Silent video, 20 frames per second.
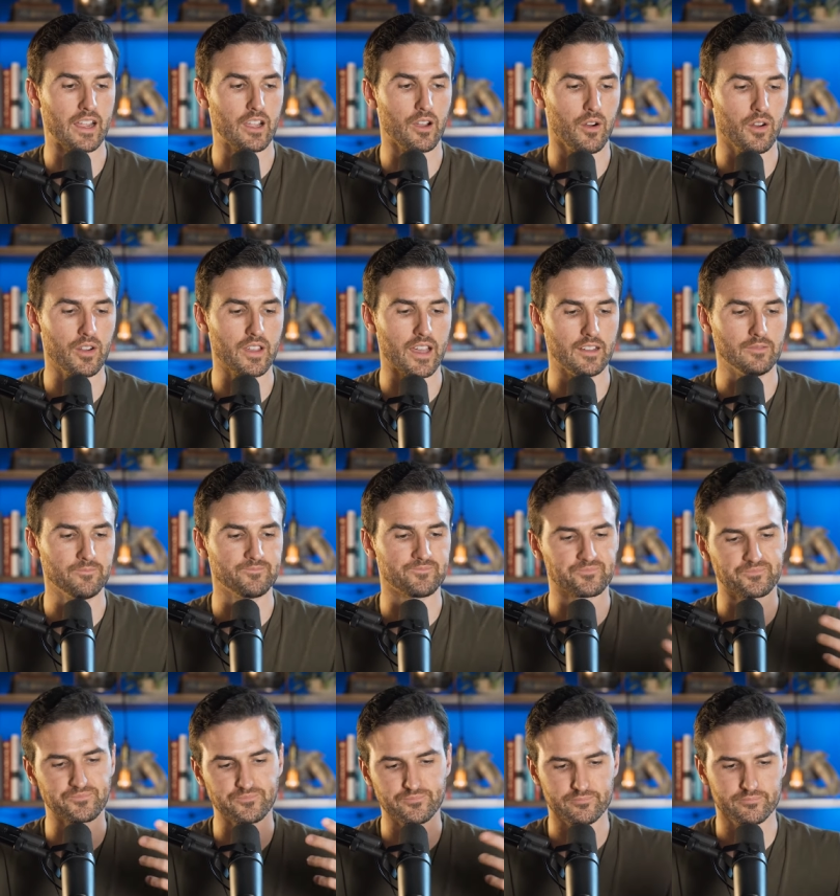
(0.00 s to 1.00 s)
I go, okay,
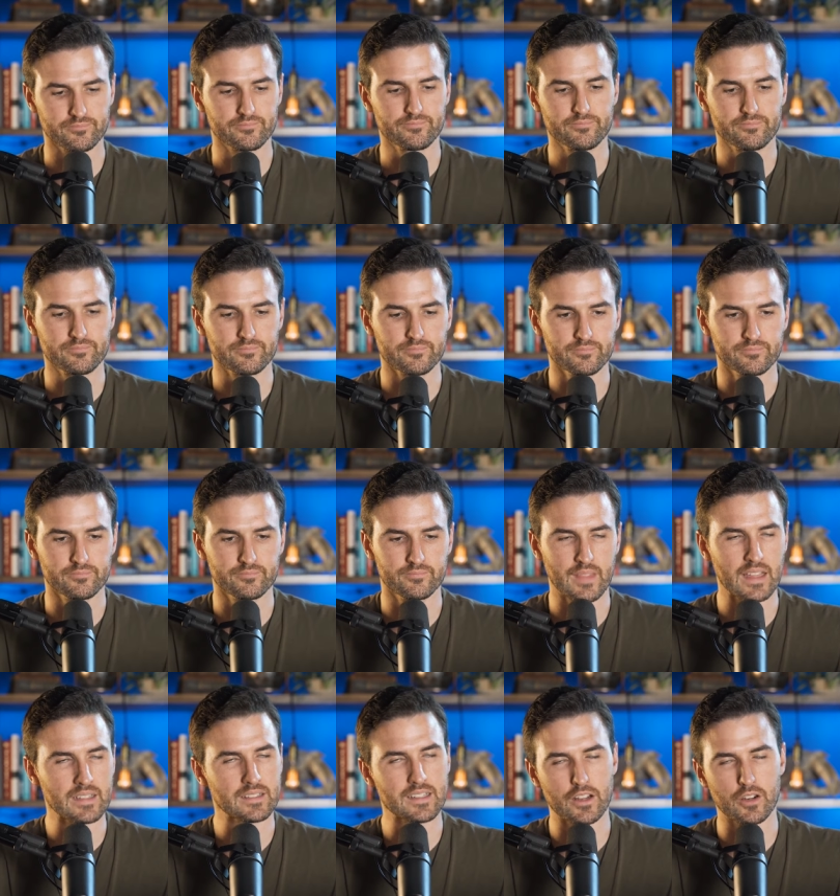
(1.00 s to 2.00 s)

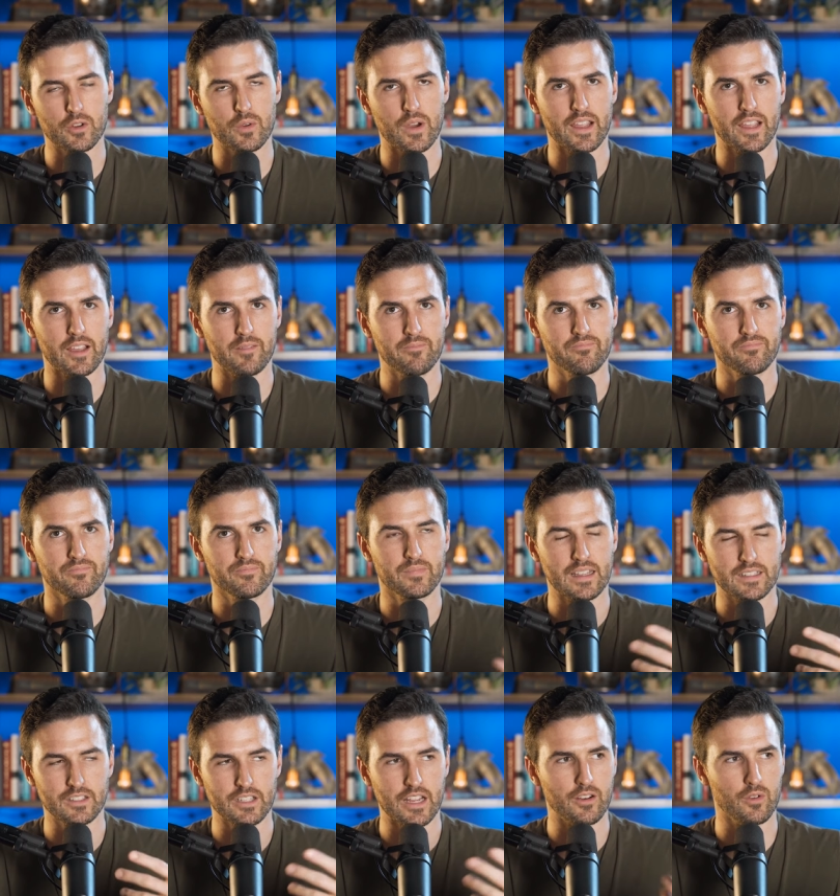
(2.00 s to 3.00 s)
that's not who I am.
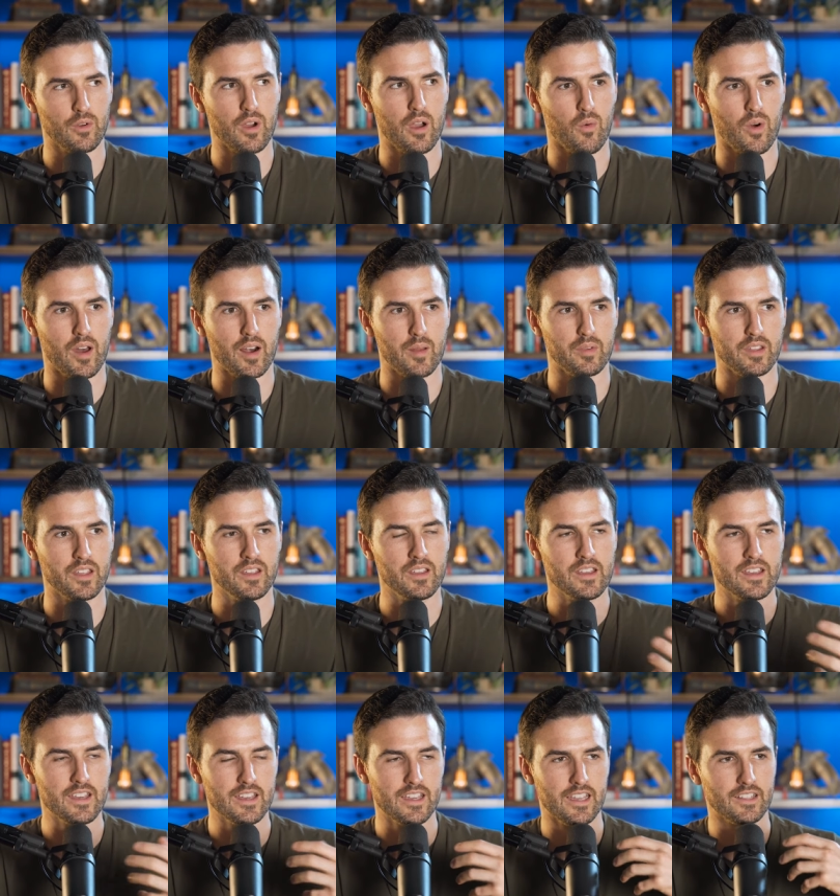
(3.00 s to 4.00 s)
That's not who I want to be.
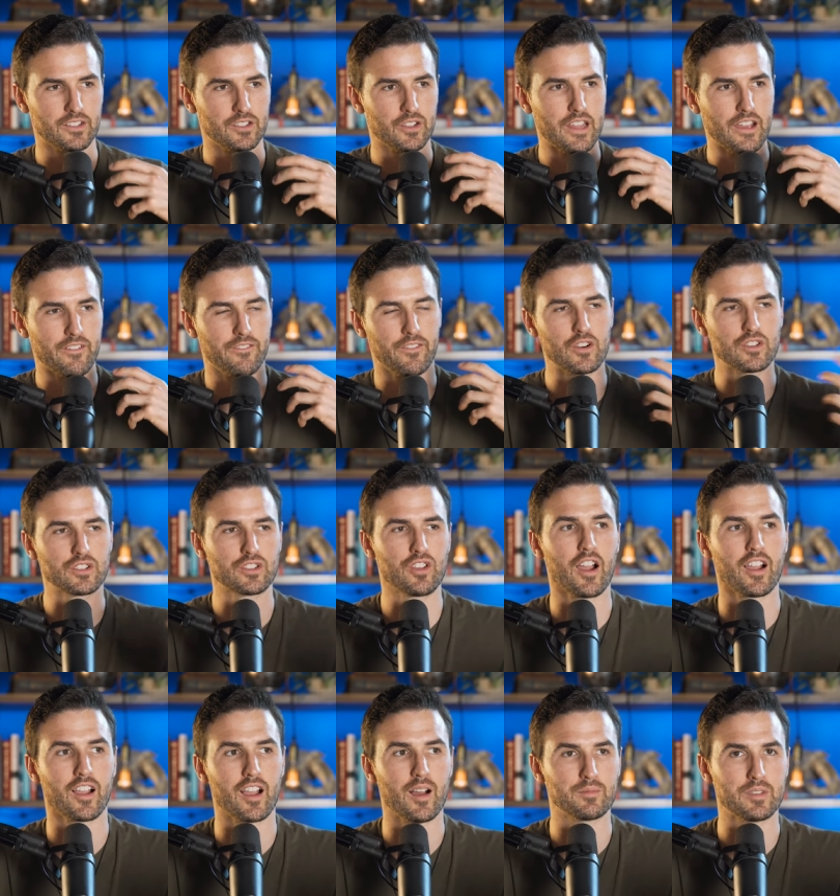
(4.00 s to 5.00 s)
And so that first
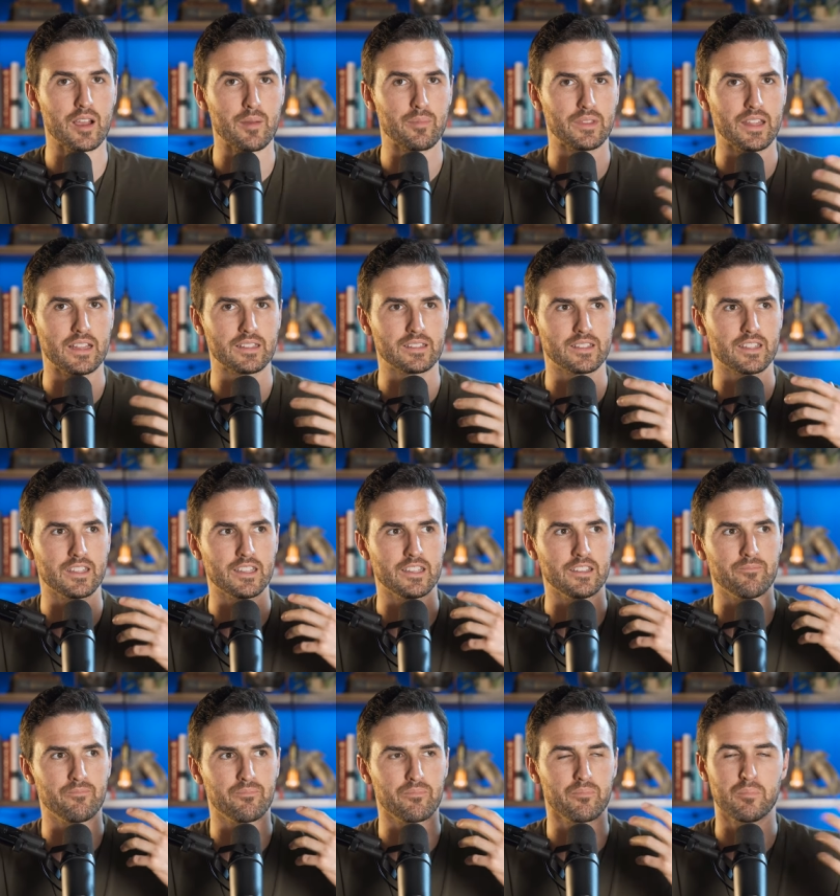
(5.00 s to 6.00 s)
thought comes up, and that's
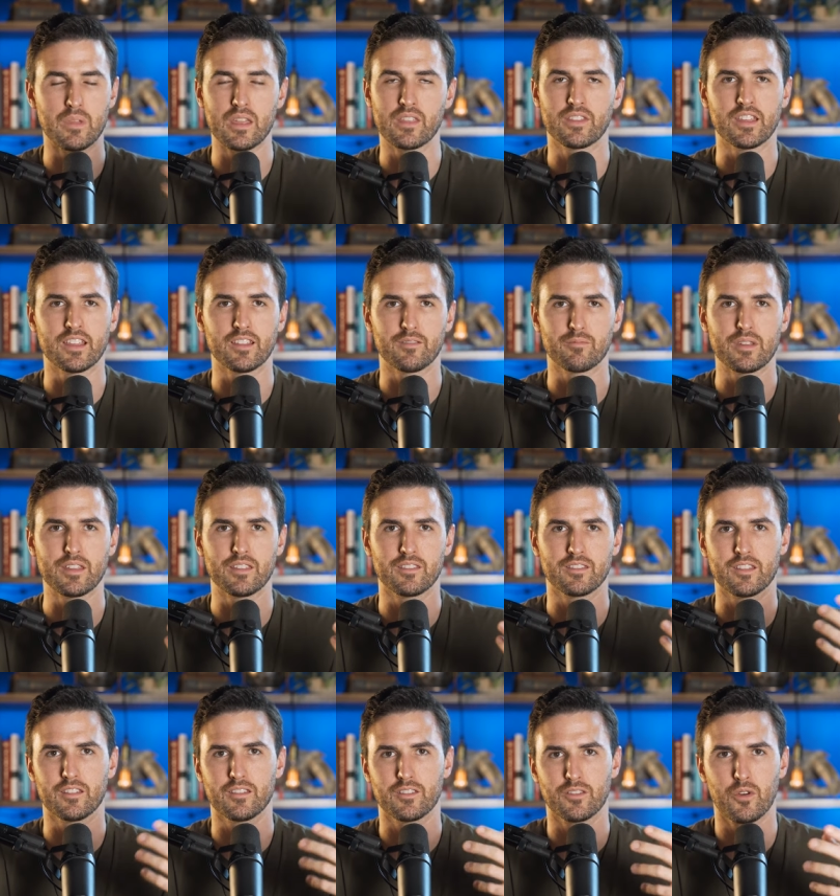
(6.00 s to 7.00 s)
the me think me
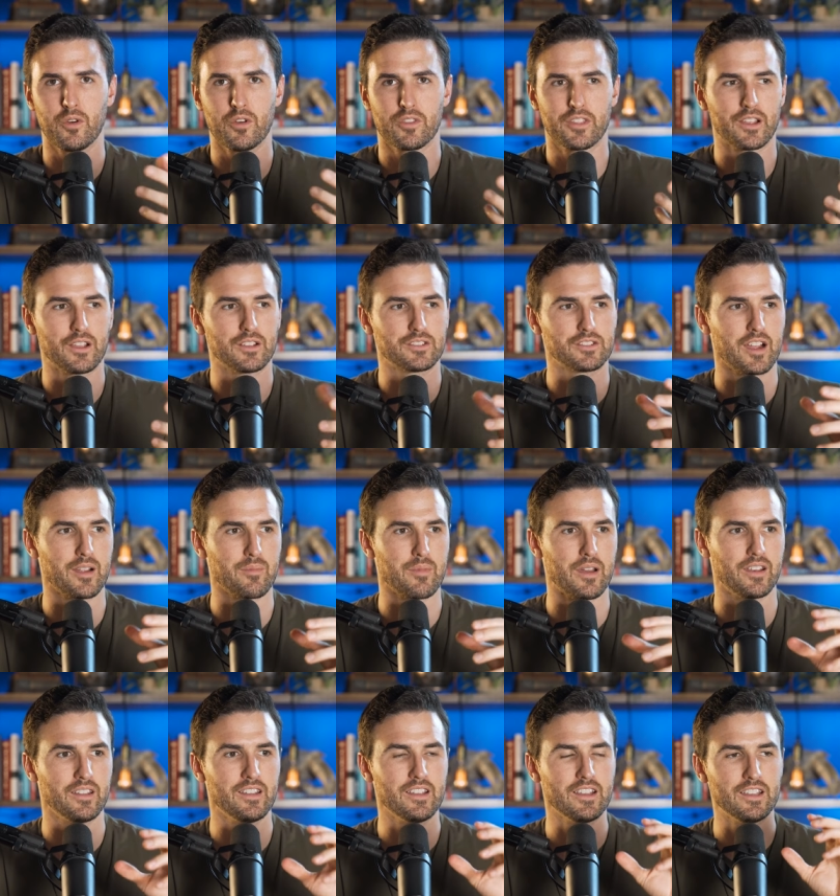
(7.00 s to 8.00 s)
the, the whole thing I was talking
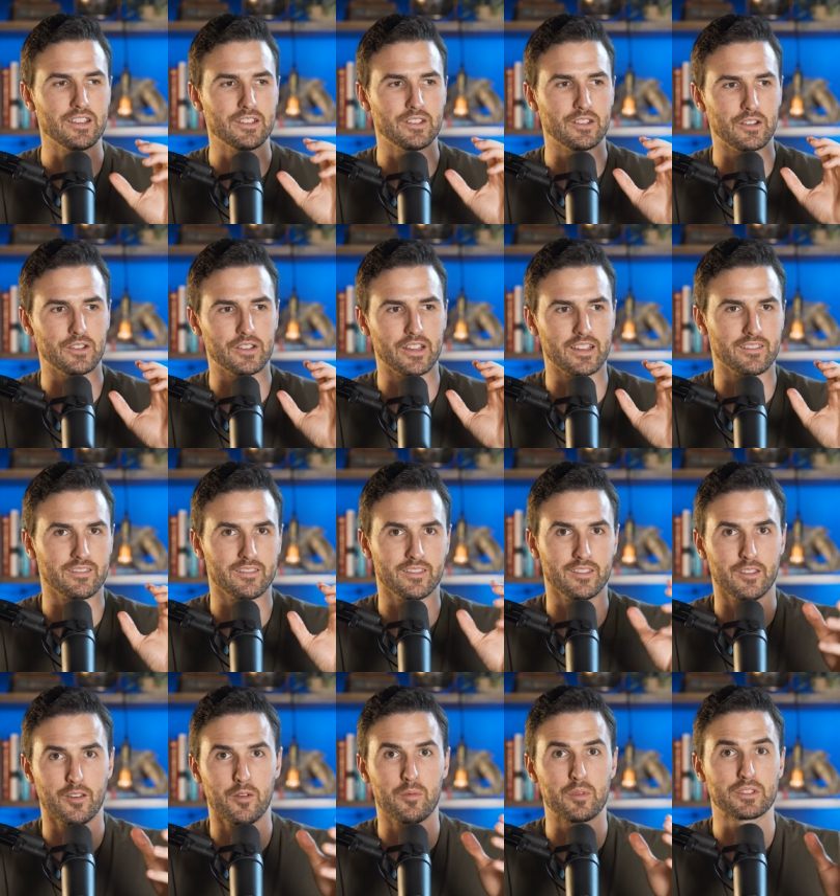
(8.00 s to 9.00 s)
about, you know, like
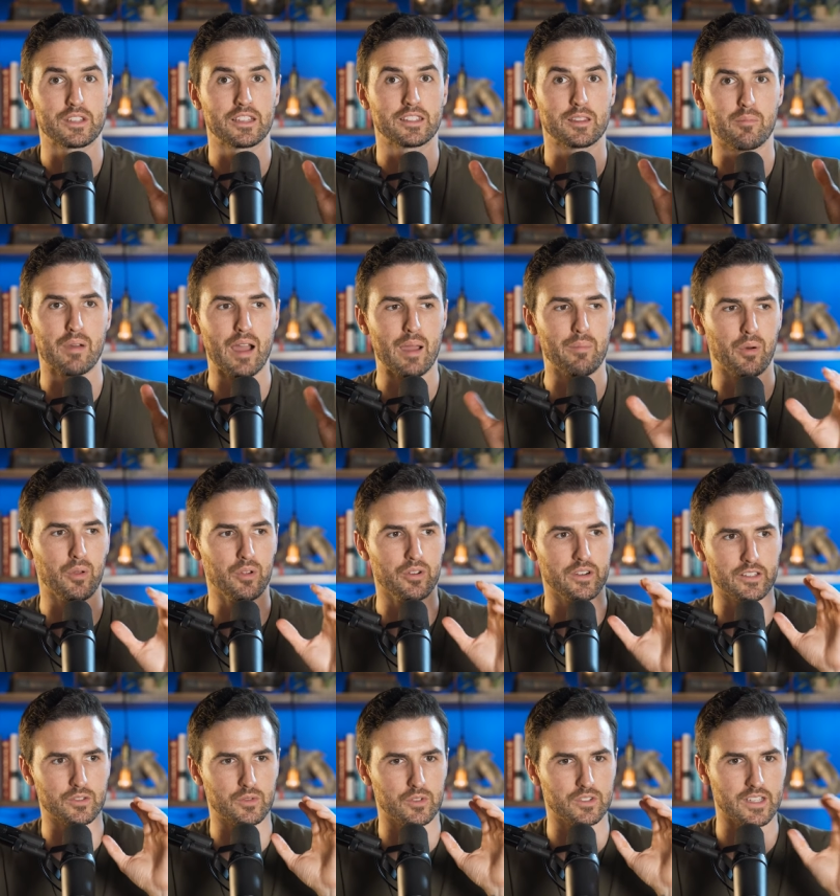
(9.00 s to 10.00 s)
almost like the
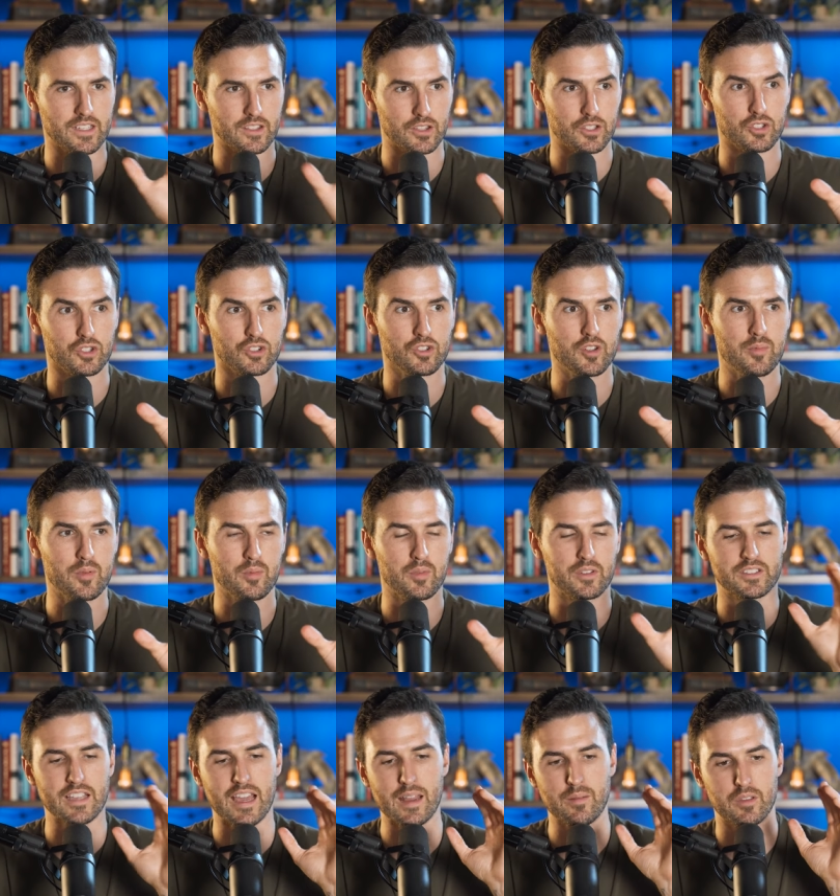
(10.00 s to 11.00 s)
bipolarness where it's like there's just two people
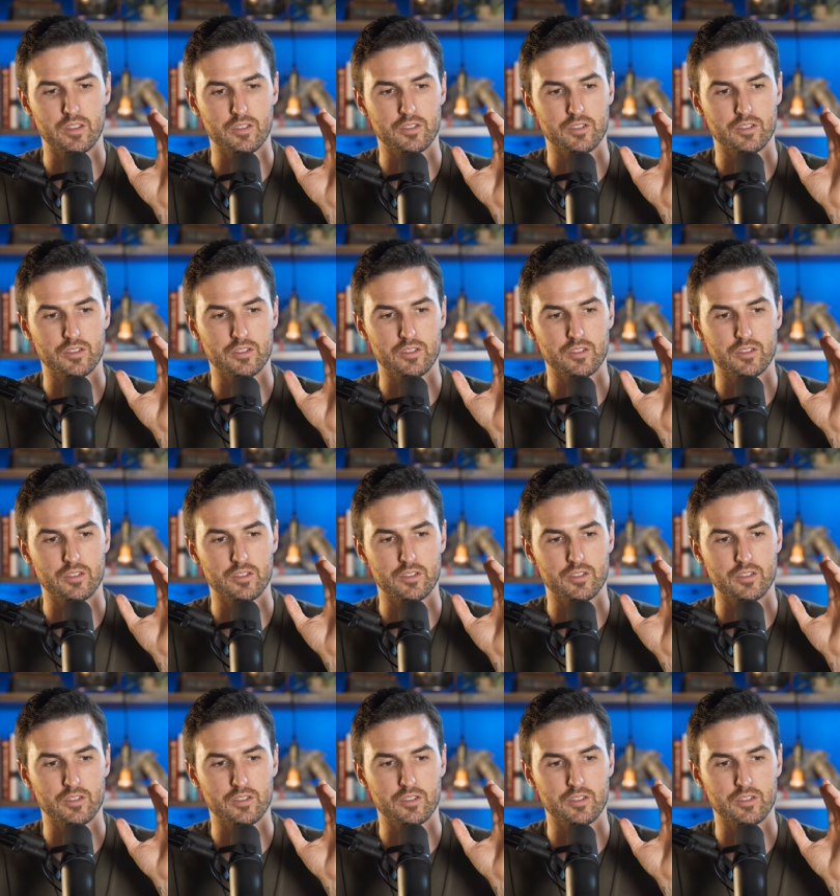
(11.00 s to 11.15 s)
inside of me.